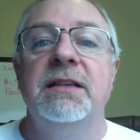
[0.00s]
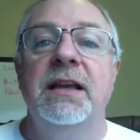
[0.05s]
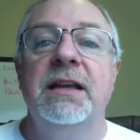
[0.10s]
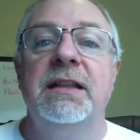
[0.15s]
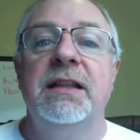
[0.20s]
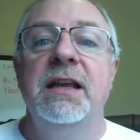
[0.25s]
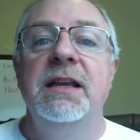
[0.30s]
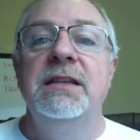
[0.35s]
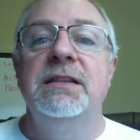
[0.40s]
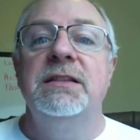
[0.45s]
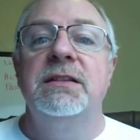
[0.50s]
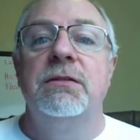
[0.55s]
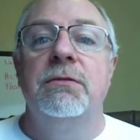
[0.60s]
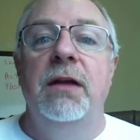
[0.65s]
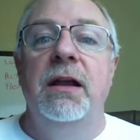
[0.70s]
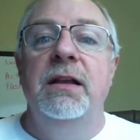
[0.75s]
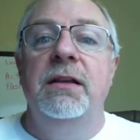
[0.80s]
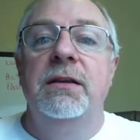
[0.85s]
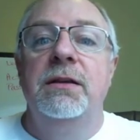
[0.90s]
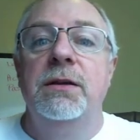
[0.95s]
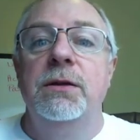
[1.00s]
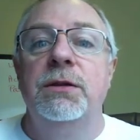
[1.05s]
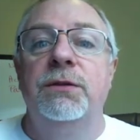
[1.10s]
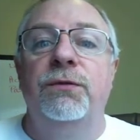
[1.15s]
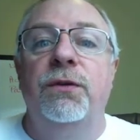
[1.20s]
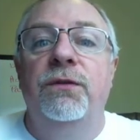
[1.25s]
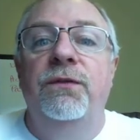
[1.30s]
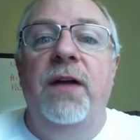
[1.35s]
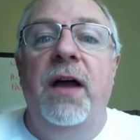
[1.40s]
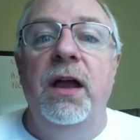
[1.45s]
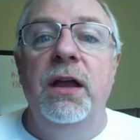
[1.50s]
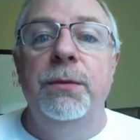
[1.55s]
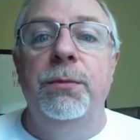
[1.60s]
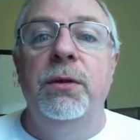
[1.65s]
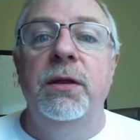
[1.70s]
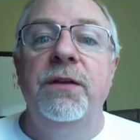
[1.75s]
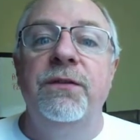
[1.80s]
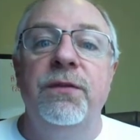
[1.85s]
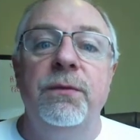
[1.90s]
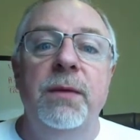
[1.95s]
like this, great, useful,
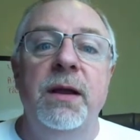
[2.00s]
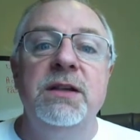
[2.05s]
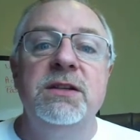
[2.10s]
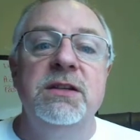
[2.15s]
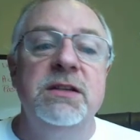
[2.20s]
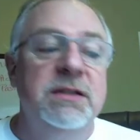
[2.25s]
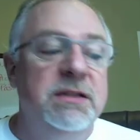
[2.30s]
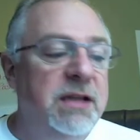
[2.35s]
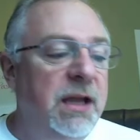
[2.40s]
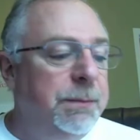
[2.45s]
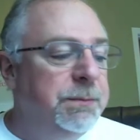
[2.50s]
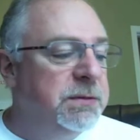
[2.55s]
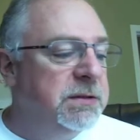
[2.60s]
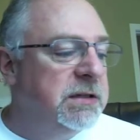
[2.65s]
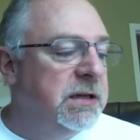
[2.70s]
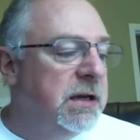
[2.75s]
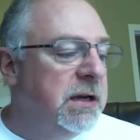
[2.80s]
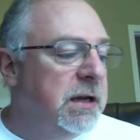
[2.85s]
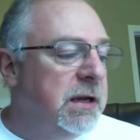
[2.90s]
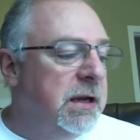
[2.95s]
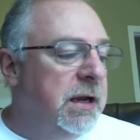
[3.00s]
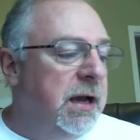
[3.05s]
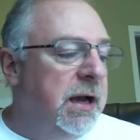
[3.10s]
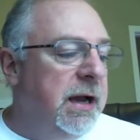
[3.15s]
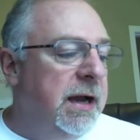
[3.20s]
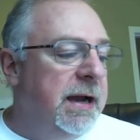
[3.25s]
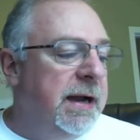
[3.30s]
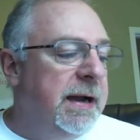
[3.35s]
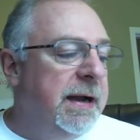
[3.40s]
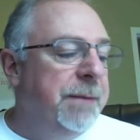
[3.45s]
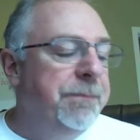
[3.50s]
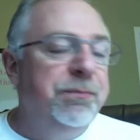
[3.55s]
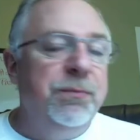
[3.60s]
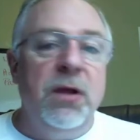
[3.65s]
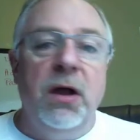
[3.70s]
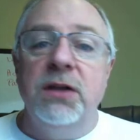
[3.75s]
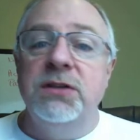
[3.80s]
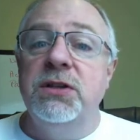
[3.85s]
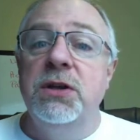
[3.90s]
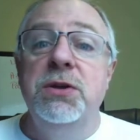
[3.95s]
valuable information, tips.
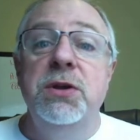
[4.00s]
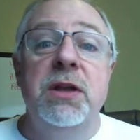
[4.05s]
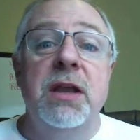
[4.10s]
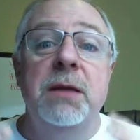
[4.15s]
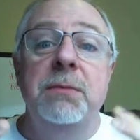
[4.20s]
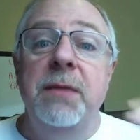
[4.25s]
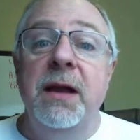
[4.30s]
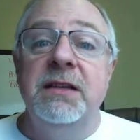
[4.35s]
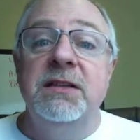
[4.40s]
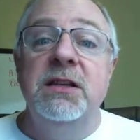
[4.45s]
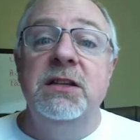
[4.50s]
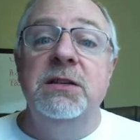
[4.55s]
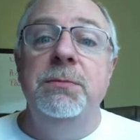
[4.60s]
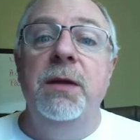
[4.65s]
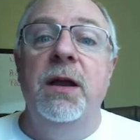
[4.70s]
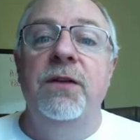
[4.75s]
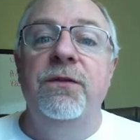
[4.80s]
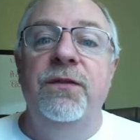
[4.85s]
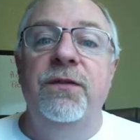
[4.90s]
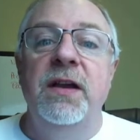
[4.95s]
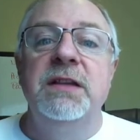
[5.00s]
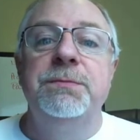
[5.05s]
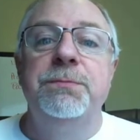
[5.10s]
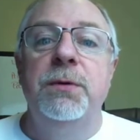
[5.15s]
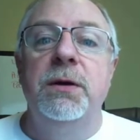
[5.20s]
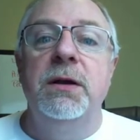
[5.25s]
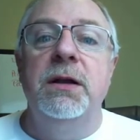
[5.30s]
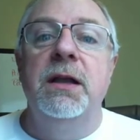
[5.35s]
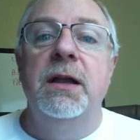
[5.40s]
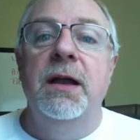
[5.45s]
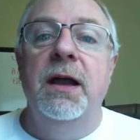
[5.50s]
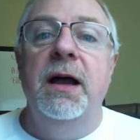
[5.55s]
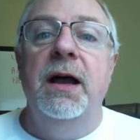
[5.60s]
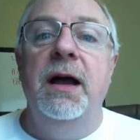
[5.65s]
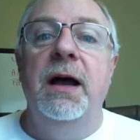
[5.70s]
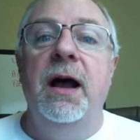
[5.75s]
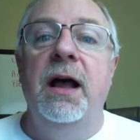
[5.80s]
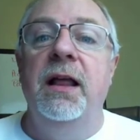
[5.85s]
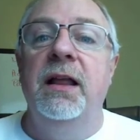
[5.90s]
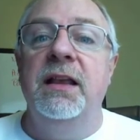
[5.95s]
Also, you can message me on Facebook.
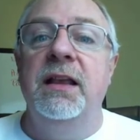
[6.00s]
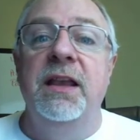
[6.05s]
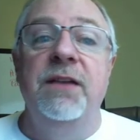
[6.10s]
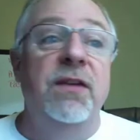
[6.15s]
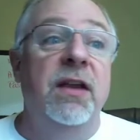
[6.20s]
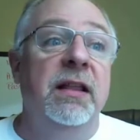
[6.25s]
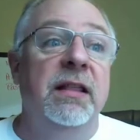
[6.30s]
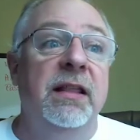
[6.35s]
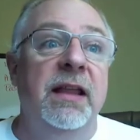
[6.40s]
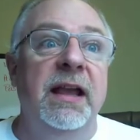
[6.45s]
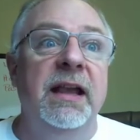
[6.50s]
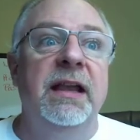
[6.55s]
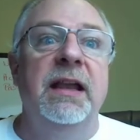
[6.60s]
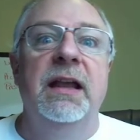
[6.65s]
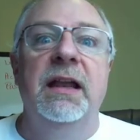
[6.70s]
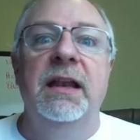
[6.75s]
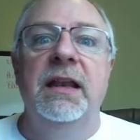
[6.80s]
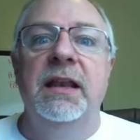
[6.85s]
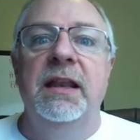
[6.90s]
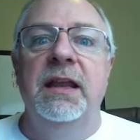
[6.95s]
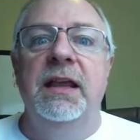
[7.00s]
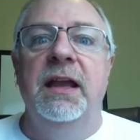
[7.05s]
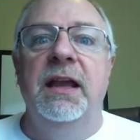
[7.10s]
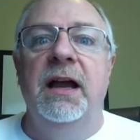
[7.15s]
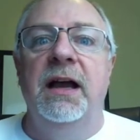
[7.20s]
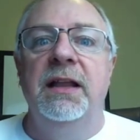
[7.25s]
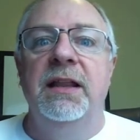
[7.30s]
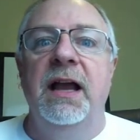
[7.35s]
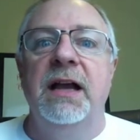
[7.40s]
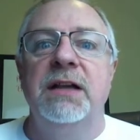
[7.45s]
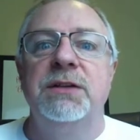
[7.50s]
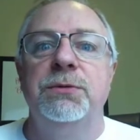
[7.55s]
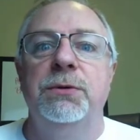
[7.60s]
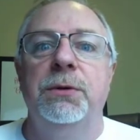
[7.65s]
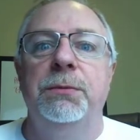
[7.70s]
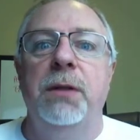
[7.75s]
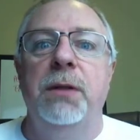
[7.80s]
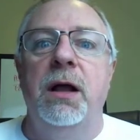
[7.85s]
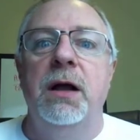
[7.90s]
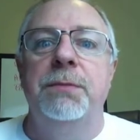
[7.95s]
I'll give you a link in the
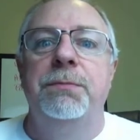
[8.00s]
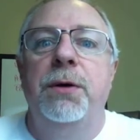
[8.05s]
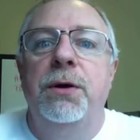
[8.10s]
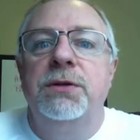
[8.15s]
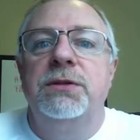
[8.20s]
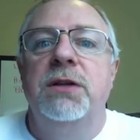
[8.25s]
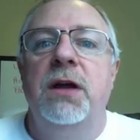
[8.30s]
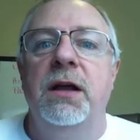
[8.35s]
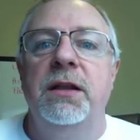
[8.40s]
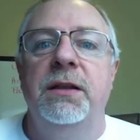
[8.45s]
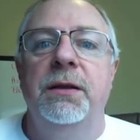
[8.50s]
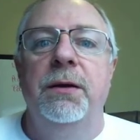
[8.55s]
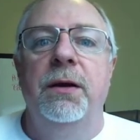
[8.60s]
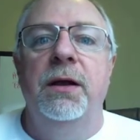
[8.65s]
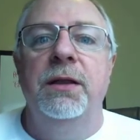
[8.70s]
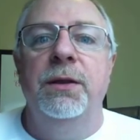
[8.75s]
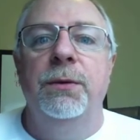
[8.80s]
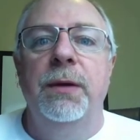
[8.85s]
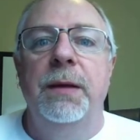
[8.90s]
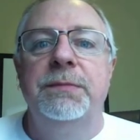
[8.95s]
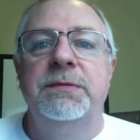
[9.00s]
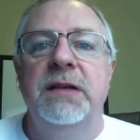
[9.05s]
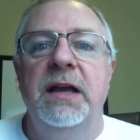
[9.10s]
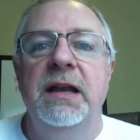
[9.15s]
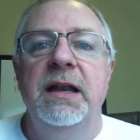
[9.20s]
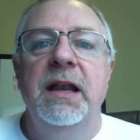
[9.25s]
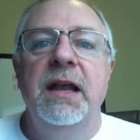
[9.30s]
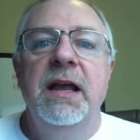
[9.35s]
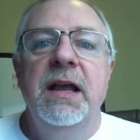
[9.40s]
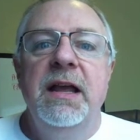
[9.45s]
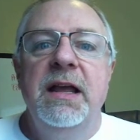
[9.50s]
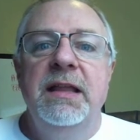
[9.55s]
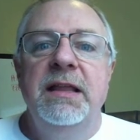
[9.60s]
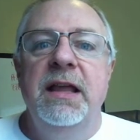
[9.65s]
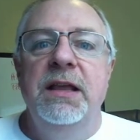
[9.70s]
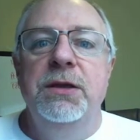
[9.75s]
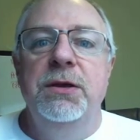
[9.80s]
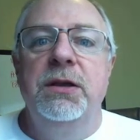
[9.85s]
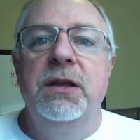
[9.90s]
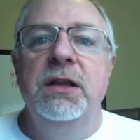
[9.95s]
actual blog post on the website
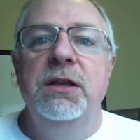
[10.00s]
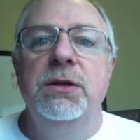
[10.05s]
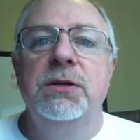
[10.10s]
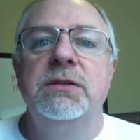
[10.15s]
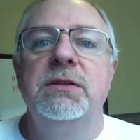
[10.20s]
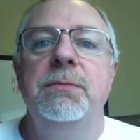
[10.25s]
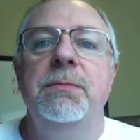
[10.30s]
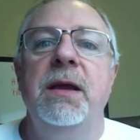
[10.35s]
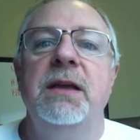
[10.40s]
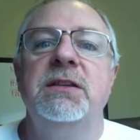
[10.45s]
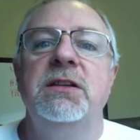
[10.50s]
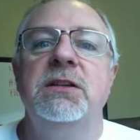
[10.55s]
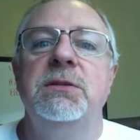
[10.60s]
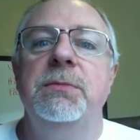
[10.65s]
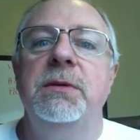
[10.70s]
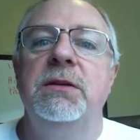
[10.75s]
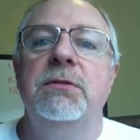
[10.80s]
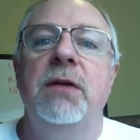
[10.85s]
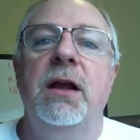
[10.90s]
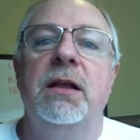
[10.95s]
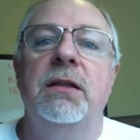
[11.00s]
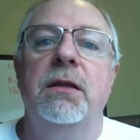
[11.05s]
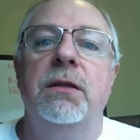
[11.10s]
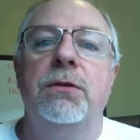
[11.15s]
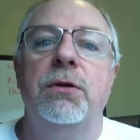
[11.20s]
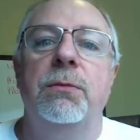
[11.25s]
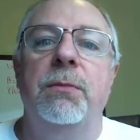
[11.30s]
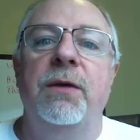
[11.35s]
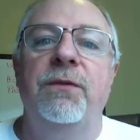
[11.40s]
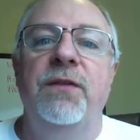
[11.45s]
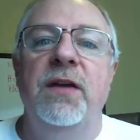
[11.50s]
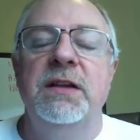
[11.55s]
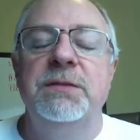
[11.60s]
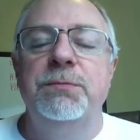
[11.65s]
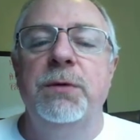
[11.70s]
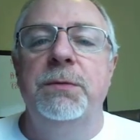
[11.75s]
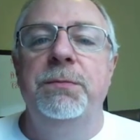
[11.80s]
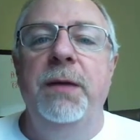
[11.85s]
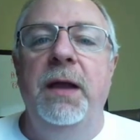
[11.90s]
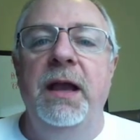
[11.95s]
that you can use to message me directly through my
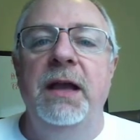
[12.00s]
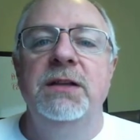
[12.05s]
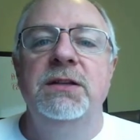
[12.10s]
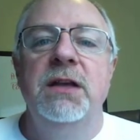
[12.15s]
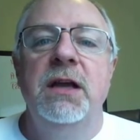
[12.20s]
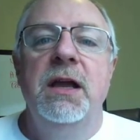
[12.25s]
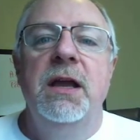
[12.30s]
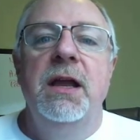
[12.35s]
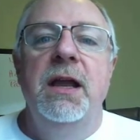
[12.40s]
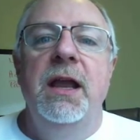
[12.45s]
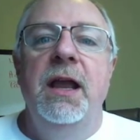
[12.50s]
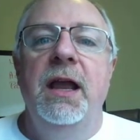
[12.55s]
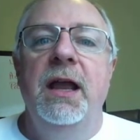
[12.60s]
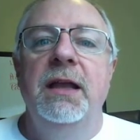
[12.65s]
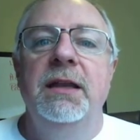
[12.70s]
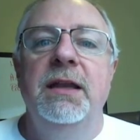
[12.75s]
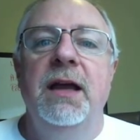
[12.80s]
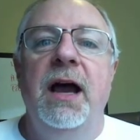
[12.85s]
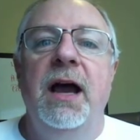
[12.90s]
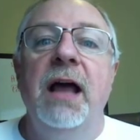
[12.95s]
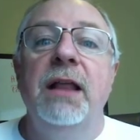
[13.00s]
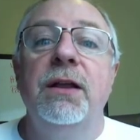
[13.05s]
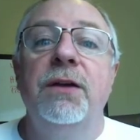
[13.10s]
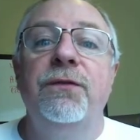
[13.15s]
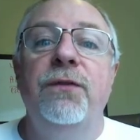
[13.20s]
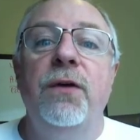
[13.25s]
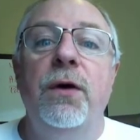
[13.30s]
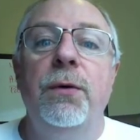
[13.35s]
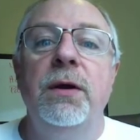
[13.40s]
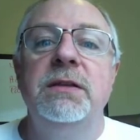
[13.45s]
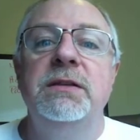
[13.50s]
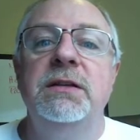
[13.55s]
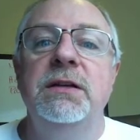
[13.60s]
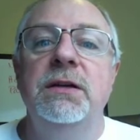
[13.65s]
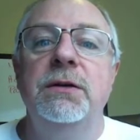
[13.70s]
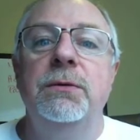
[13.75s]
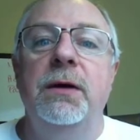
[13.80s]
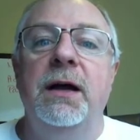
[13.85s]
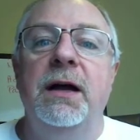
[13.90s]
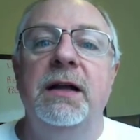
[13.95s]
Facebook page. And I look forward to
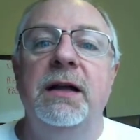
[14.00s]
